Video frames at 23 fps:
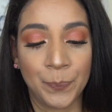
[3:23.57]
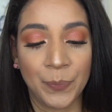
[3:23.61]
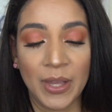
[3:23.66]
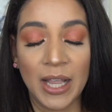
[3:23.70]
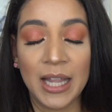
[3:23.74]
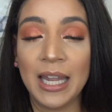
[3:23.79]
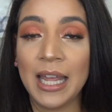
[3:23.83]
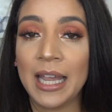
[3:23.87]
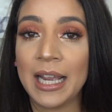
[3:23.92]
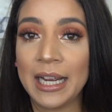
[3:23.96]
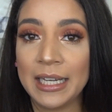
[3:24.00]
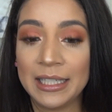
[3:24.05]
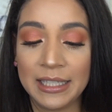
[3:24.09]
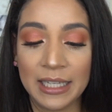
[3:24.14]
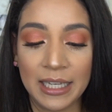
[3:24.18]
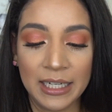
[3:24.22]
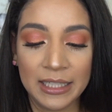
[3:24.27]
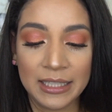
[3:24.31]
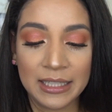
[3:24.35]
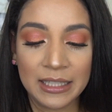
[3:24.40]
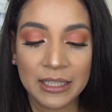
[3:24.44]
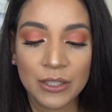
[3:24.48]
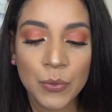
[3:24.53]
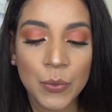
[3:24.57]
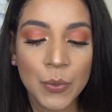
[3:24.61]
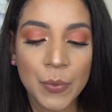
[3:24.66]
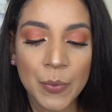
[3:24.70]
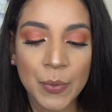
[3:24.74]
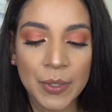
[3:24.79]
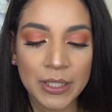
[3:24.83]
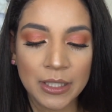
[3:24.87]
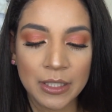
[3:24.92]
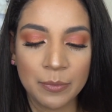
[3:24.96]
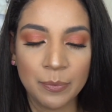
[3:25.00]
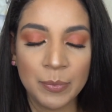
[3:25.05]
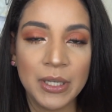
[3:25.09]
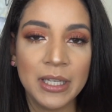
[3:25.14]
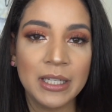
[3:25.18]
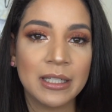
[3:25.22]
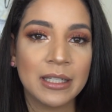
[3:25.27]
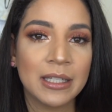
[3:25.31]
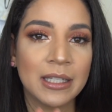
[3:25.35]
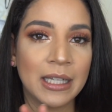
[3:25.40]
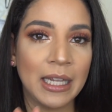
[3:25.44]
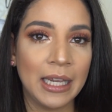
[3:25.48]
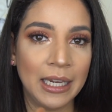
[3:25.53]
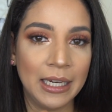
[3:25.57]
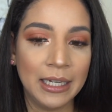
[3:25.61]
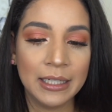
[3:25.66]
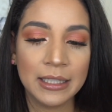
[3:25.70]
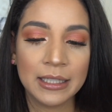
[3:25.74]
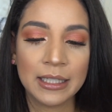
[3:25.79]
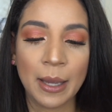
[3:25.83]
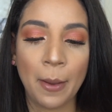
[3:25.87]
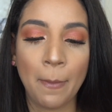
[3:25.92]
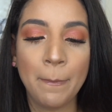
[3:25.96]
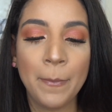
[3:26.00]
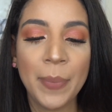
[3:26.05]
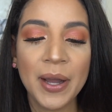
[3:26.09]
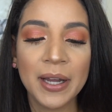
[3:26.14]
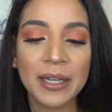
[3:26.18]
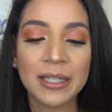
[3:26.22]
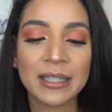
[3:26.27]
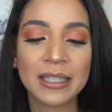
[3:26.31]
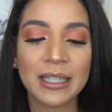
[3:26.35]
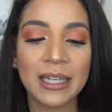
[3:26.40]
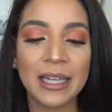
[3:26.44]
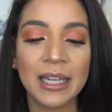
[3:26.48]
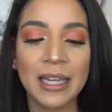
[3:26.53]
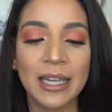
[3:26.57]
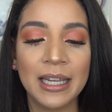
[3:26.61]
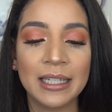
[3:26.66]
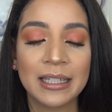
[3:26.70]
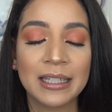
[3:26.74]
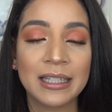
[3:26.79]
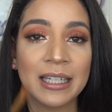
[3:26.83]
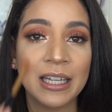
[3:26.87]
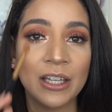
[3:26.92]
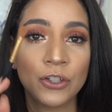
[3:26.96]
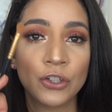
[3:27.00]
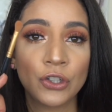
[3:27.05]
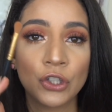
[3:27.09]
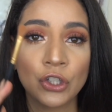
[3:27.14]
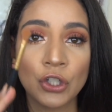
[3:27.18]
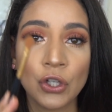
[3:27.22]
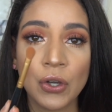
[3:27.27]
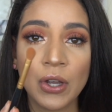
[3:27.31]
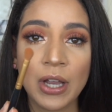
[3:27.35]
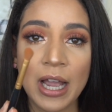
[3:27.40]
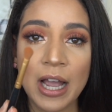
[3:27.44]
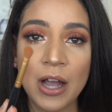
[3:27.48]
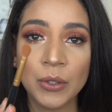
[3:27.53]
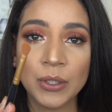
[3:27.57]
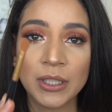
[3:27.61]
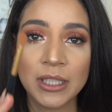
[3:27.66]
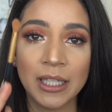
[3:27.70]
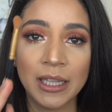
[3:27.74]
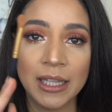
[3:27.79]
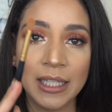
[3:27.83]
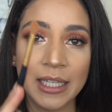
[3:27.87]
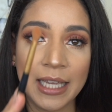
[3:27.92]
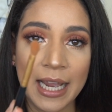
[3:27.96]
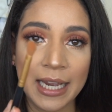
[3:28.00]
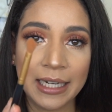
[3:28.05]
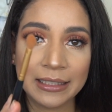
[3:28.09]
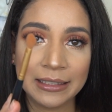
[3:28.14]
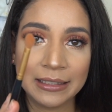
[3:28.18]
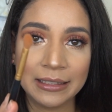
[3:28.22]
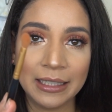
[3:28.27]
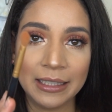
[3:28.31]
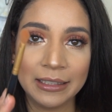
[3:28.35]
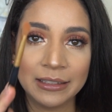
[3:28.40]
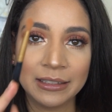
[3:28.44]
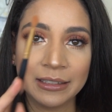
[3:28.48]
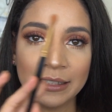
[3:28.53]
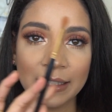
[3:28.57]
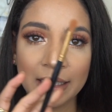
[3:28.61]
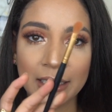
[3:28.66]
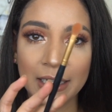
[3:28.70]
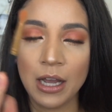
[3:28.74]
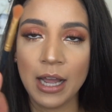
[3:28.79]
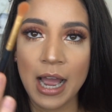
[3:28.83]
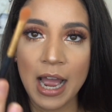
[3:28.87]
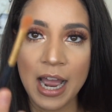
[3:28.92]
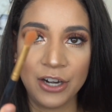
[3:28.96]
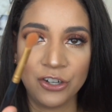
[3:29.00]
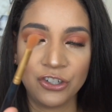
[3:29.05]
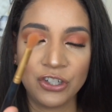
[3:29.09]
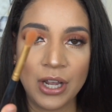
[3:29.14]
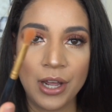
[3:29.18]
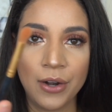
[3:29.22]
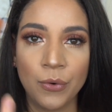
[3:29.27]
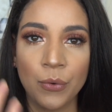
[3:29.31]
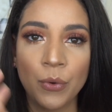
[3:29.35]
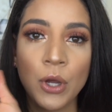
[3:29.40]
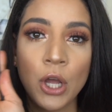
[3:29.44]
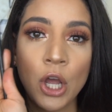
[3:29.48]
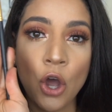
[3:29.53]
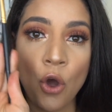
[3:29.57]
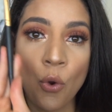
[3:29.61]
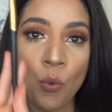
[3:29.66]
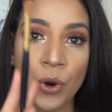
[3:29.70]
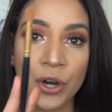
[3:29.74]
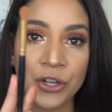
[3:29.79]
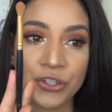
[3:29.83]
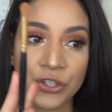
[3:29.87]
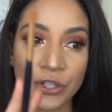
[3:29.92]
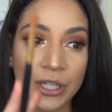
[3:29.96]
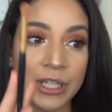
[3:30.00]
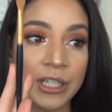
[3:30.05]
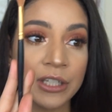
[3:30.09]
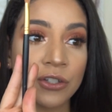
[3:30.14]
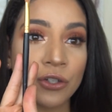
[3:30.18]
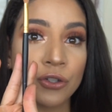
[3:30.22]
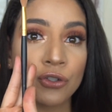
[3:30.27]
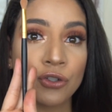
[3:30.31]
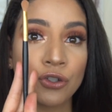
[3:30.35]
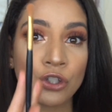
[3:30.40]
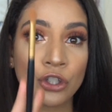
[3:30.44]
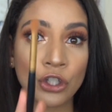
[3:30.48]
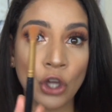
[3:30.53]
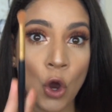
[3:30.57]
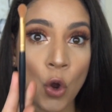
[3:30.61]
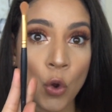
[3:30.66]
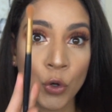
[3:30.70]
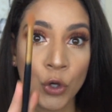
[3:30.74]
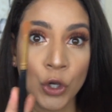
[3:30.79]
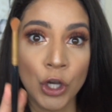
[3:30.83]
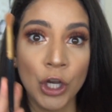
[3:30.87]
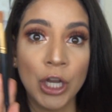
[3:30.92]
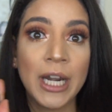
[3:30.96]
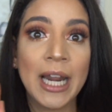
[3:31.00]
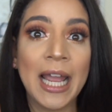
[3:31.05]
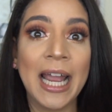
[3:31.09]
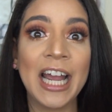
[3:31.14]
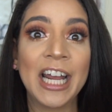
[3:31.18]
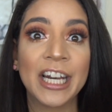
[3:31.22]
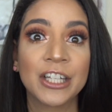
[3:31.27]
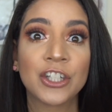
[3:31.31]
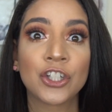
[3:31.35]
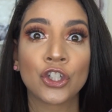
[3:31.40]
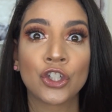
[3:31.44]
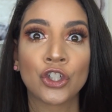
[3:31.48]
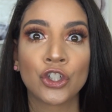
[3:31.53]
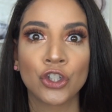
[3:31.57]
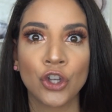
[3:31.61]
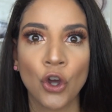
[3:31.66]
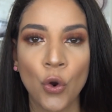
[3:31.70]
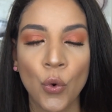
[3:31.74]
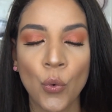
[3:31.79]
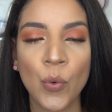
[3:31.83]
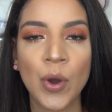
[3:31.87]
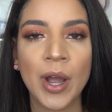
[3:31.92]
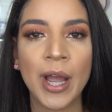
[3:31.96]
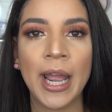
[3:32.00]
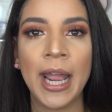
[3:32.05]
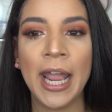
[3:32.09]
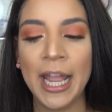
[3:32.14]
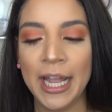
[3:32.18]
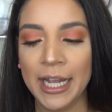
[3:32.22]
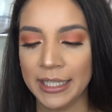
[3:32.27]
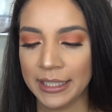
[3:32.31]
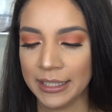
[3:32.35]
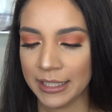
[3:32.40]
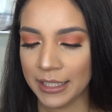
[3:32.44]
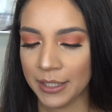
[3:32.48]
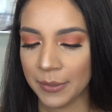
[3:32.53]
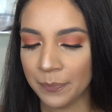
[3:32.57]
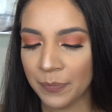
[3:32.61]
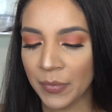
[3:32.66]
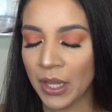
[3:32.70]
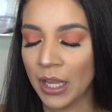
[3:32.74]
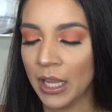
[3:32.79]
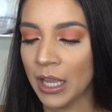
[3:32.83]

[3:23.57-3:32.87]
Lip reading: And like I said, it's still going to be stained, but it took out the excess eyeshadow, which is so good and so handy.